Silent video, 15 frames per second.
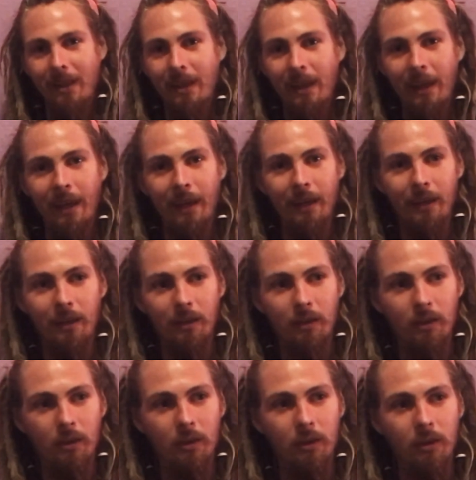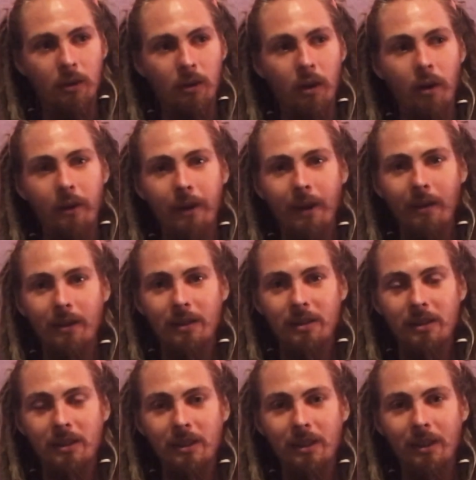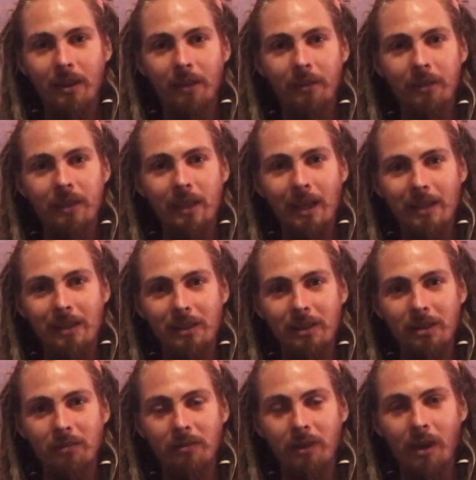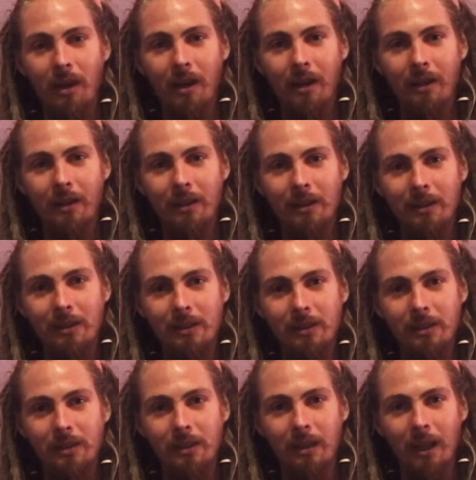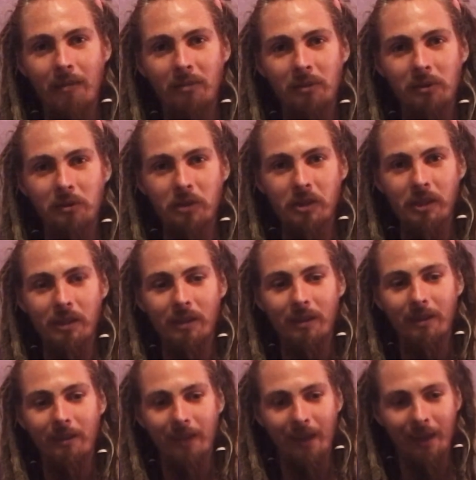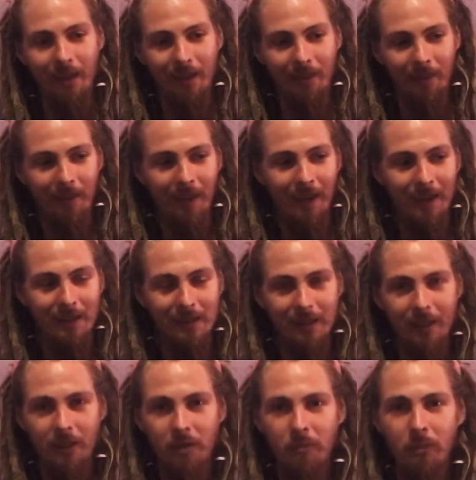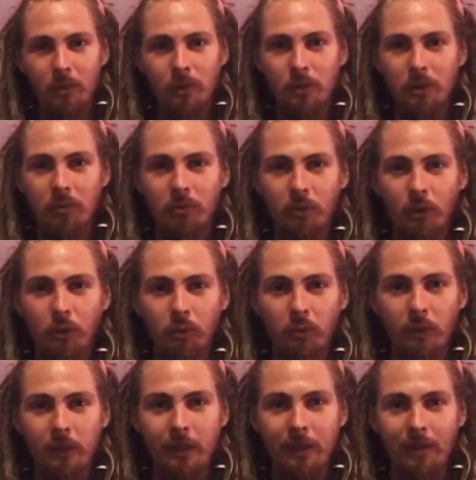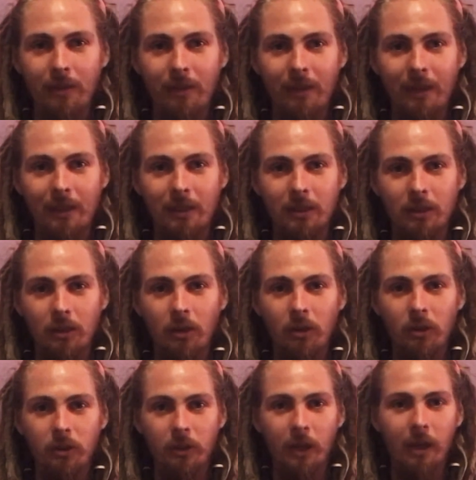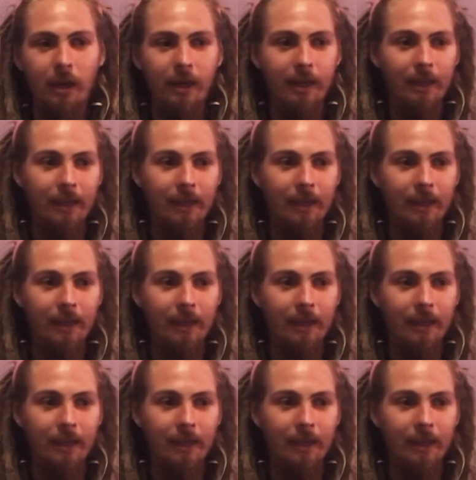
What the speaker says: And on LSD, the essence of God is evolution, and that is like the most appropriate thing to call God,